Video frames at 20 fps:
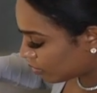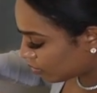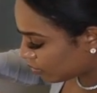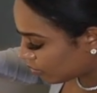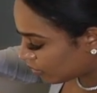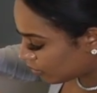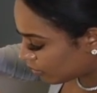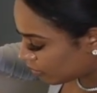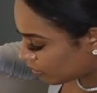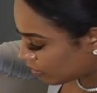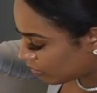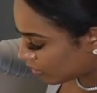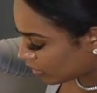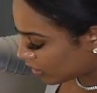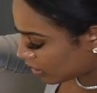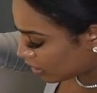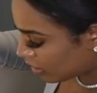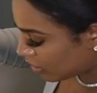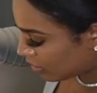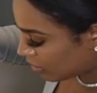
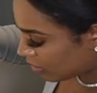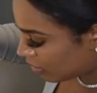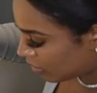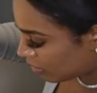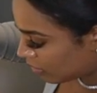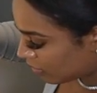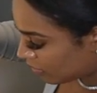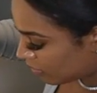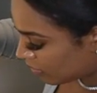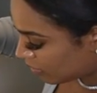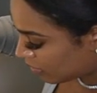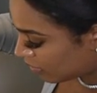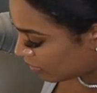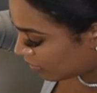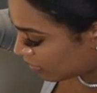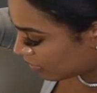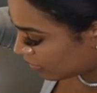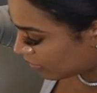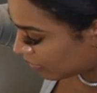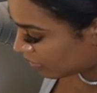
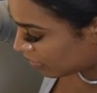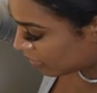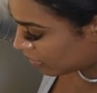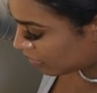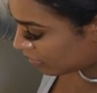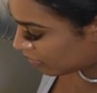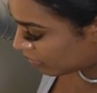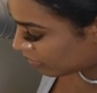(silence)